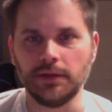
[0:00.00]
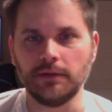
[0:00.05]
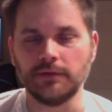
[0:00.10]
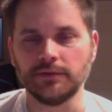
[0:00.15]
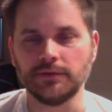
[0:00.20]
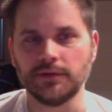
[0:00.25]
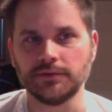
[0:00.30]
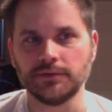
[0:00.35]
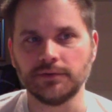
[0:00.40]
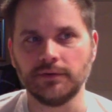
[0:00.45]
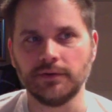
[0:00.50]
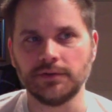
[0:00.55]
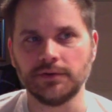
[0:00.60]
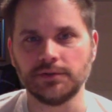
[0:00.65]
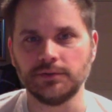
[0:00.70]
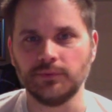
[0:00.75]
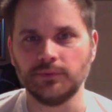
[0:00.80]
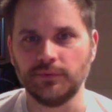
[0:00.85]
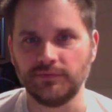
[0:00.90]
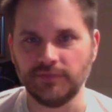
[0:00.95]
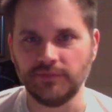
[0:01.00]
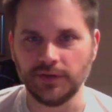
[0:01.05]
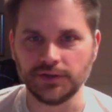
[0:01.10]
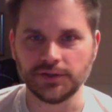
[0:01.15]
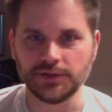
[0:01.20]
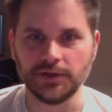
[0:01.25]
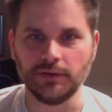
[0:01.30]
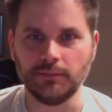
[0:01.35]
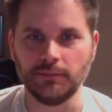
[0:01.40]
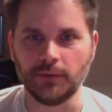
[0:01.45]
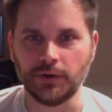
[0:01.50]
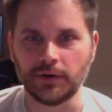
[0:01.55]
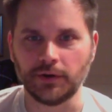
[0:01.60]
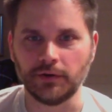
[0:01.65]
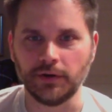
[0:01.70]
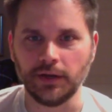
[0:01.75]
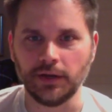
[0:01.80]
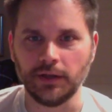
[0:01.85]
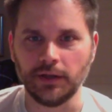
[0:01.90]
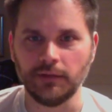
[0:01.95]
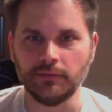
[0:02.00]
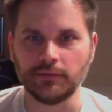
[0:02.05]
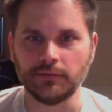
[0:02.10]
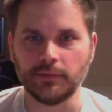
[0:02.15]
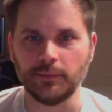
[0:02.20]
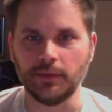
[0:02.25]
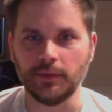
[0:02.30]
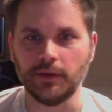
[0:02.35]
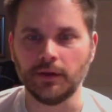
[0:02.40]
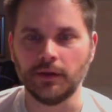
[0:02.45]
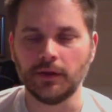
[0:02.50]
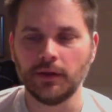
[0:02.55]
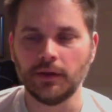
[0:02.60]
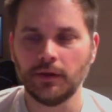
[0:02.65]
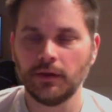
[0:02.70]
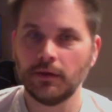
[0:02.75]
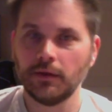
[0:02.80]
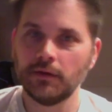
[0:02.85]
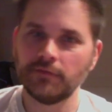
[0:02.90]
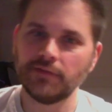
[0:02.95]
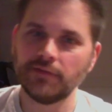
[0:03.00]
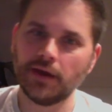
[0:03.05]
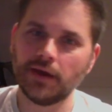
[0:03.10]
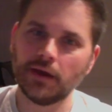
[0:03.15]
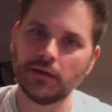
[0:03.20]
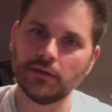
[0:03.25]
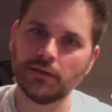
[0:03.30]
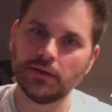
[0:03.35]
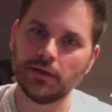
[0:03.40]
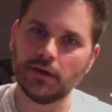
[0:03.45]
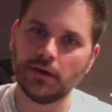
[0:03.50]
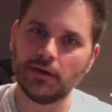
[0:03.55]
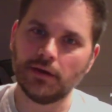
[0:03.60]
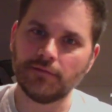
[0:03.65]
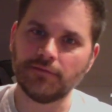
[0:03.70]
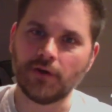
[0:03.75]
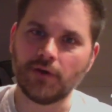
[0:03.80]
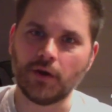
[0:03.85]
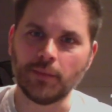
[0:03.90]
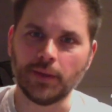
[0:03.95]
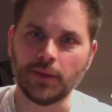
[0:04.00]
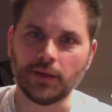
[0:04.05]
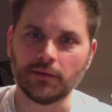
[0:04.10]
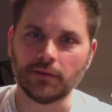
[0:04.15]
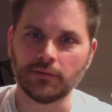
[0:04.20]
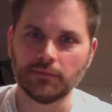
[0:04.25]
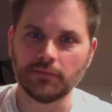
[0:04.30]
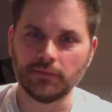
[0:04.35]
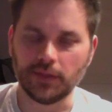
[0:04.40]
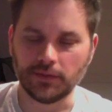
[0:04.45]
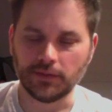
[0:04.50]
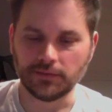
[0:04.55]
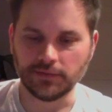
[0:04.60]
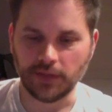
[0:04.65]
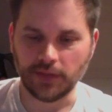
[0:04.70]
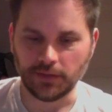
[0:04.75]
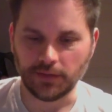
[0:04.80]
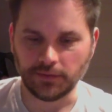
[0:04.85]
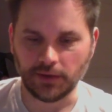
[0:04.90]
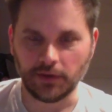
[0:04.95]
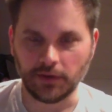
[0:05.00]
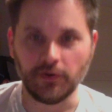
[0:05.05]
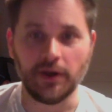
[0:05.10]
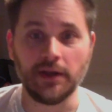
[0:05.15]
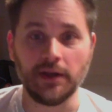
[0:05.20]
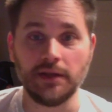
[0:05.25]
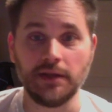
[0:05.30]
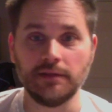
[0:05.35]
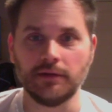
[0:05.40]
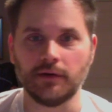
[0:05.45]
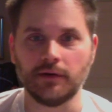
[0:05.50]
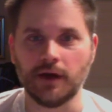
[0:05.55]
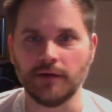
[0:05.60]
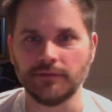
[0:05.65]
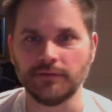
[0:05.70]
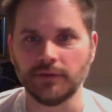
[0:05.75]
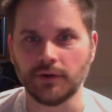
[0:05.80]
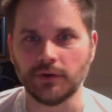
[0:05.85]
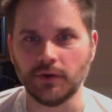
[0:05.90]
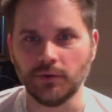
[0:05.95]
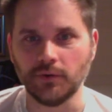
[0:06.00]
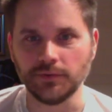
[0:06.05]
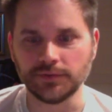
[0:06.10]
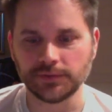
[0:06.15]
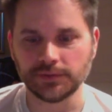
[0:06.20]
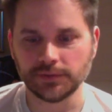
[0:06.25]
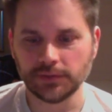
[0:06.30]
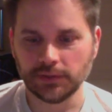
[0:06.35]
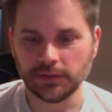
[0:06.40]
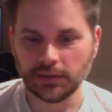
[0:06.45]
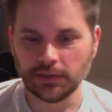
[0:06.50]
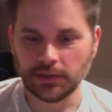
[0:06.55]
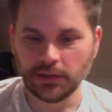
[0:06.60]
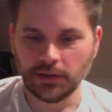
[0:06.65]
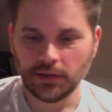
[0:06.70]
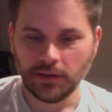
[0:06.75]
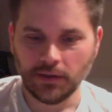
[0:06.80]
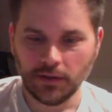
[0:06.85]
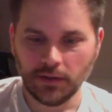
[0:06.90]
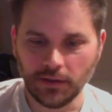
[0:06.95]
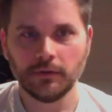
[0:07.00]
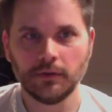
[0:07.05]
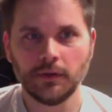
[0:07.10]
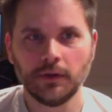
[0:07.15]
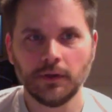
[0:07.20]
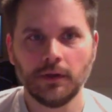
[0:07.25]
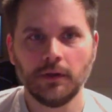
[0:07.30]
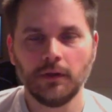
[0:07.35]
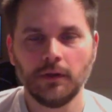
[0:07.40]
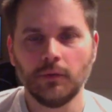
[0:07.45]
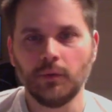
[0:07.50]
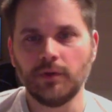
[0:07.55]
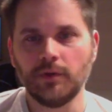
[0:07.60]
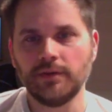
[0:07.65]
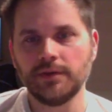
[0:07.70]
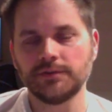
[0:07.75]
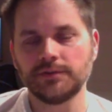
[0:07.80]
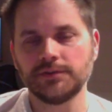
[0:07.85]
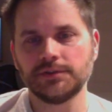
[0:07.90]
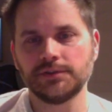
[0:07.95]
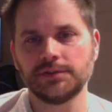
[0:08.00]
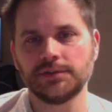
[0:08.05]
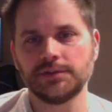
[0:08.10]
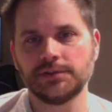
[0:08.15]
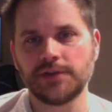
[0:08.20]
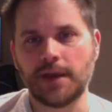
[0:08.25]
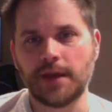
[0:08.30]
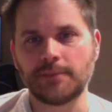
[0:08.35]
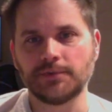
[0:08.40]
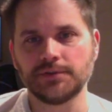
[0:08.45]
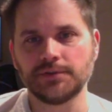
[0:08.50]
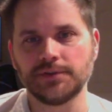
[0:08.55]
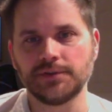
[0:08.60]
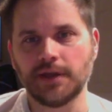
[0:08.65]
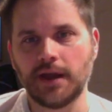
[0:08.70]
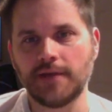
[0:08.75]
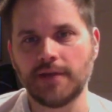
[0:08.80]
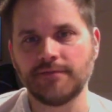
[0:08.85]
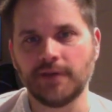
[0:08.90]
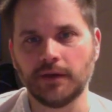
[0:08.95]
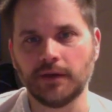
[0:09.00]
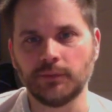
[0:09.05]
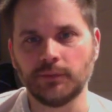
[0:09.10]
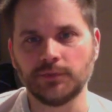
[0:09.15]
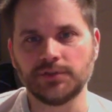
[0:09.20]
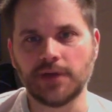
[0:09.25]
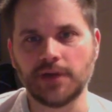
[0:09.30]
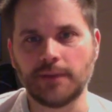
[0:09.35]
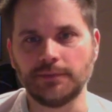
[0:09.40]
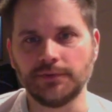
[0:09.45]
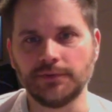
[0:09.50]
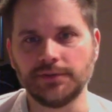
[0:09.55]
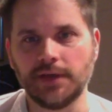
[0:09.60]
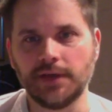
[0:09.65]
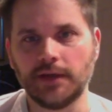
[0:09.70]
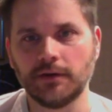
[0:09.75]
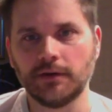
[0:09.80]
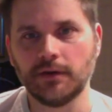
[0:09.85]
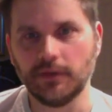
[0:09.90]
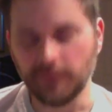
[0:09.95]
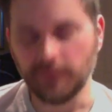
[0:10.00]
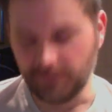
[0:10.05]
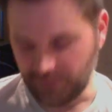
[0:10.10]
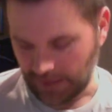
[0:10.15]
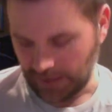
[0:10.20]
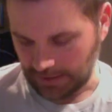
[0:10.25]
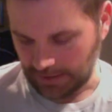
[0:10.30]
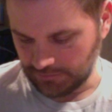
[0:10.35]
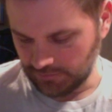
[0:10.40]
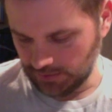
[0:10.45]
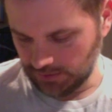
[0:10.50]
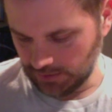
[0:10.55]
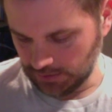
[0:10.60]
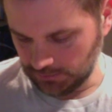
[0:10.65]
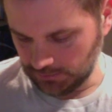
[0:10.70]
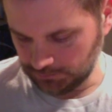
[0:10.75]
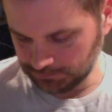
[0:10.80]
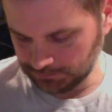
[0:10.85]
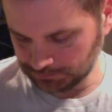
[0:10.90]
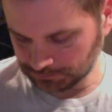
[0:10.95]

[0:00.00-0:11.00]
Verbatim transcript: There's also issues with fish, you know, mercury and some of the fat, the uh, farming that's not that great either off the coast. One of the interesting chapters that I found was chapter 10 called The Fat Vegan.